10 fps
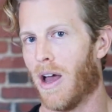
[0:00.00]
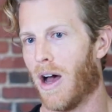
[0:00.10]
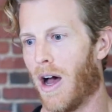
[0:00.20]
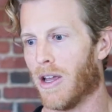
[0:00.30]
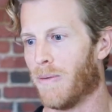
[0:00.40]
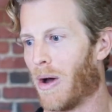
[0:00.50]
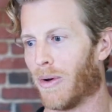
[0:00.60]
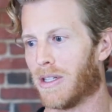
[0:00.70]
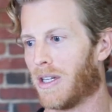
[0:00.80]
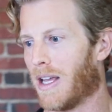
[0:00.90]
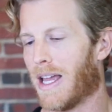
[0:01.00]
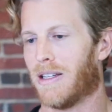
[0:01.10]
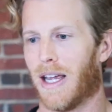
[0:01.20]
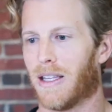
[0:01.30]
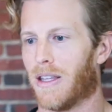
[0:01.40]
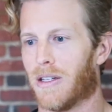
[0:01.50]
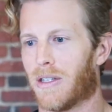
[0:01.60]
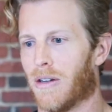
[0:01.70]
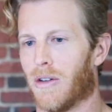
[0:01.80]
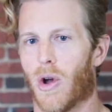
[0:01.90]
You might want to say, hey, take
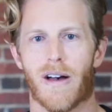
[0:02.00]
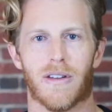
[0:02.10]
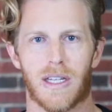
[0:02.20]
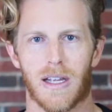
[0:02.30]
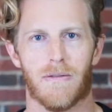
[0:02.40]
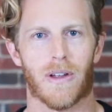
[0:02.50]
this and go have a seat,